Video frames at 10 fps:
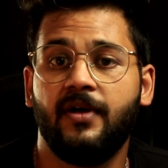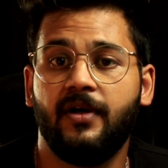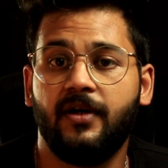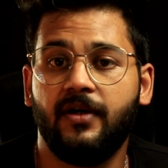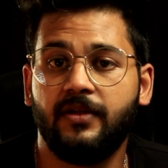
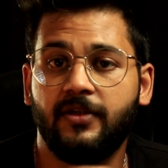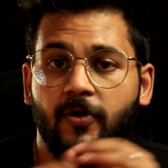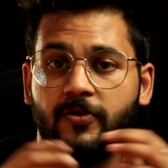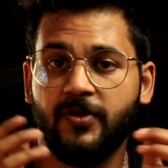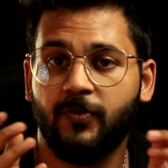the
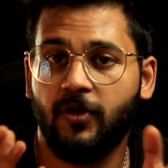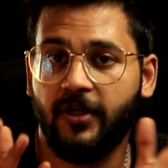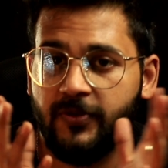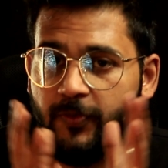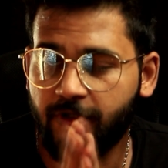concept called
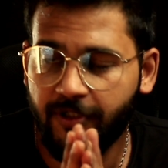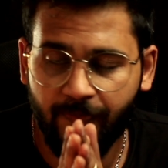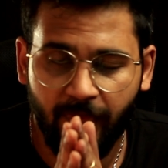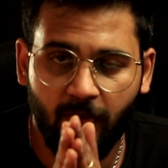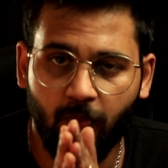exposure.
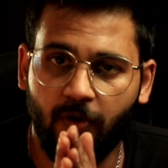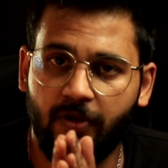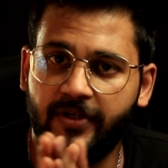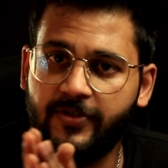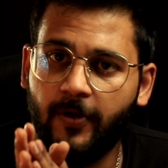We
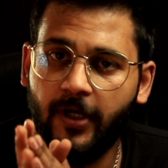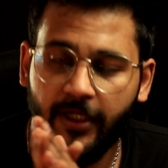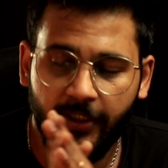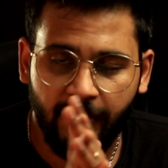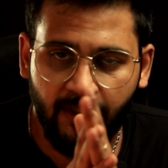already saw it.